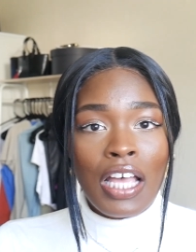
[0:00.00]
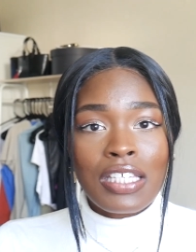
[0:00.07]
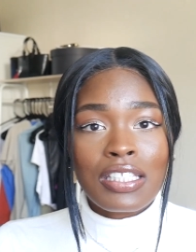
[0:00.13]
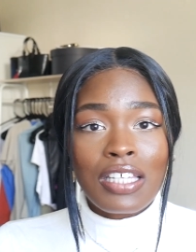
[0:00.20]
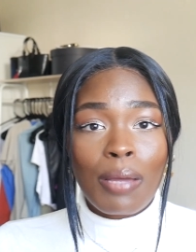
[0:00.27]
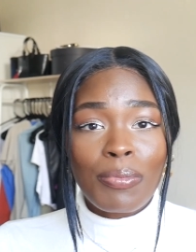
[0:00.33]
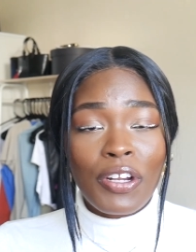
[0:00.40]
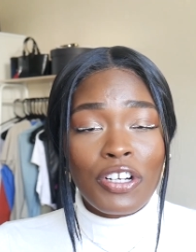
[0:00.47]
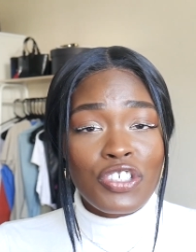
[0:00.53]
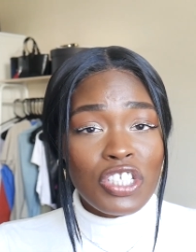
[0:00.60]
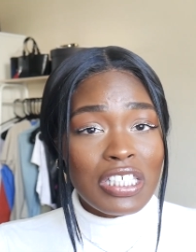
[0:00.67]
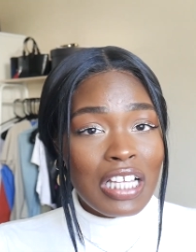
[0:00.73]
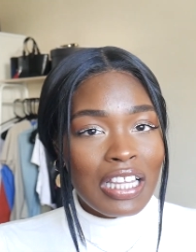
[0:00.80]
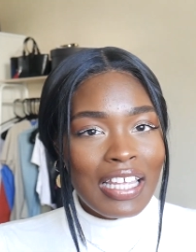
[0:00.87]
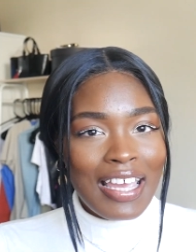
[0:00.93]
Some that are
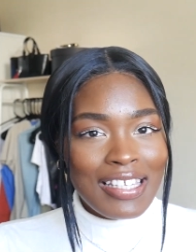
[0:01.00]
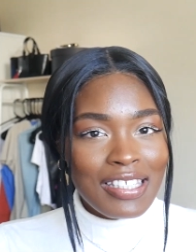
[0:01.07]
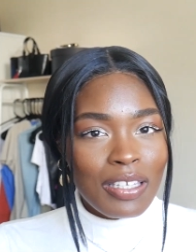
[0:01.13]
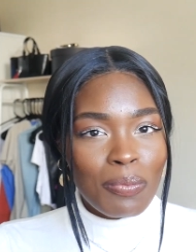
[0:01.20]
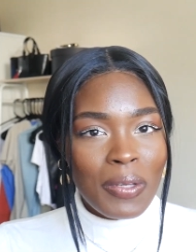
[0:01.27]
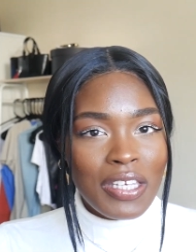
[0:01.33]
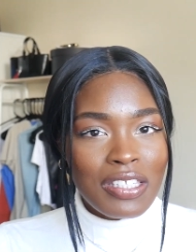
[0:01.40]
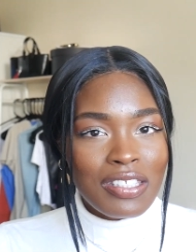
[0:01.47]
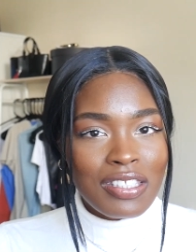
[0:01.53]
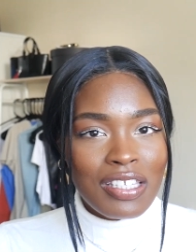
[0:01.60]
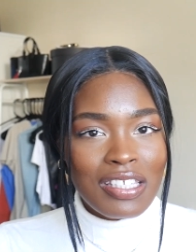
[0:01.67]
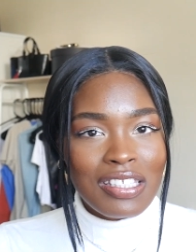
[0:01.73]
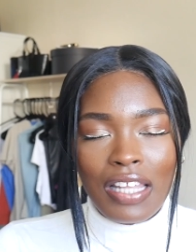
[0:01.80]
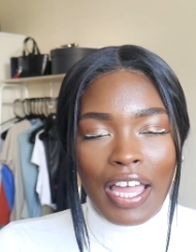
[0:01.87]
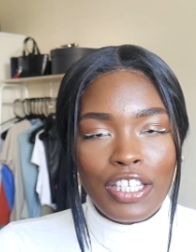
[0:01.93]
just classic
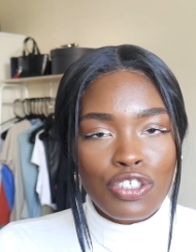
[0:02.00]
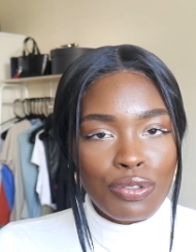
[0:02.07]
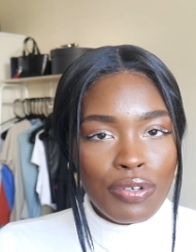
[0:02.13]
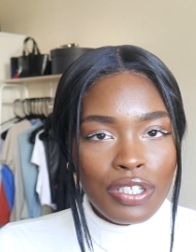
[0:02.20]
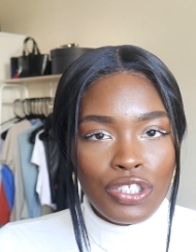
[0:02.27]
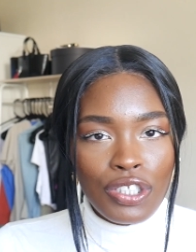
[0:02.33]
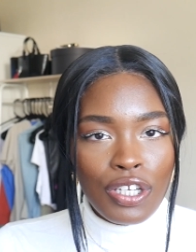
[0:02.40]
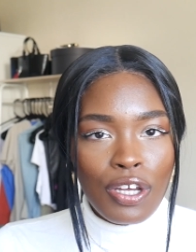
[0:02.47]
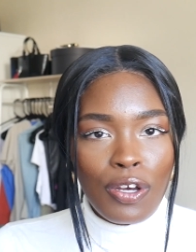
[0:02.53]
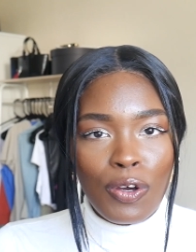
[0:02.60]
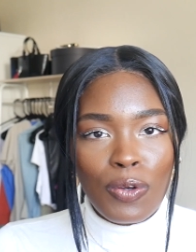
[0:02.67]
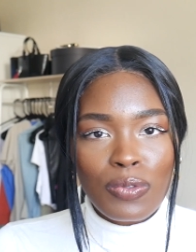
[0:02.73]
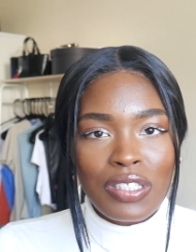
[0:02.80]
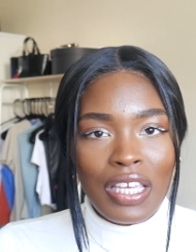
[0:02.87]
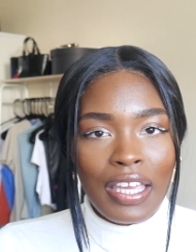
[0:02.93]
pieces like trench
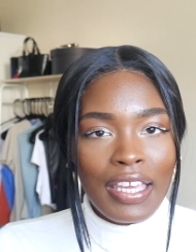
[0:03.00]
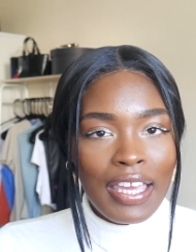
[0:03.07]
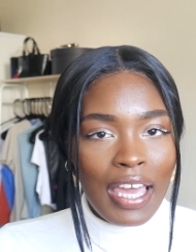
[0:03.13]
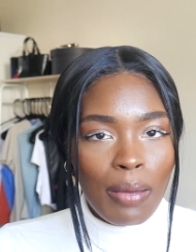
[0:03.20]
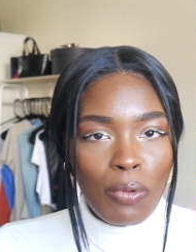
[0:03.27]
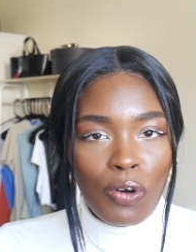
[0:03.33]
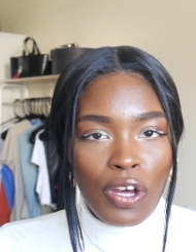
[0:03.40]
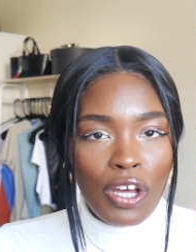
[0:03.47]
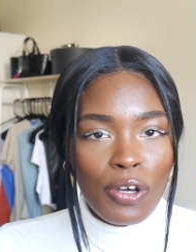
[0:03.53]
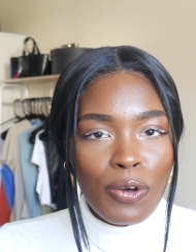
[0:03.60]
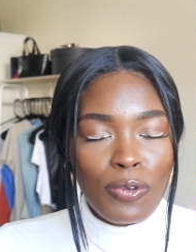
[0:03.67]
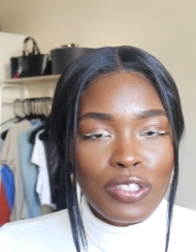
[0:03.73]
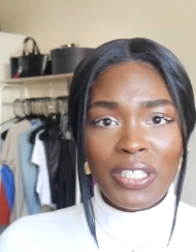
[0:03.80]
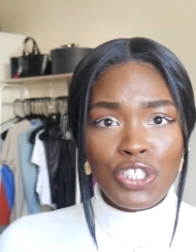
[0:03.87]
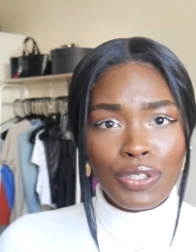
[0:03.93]
coats and camel coats.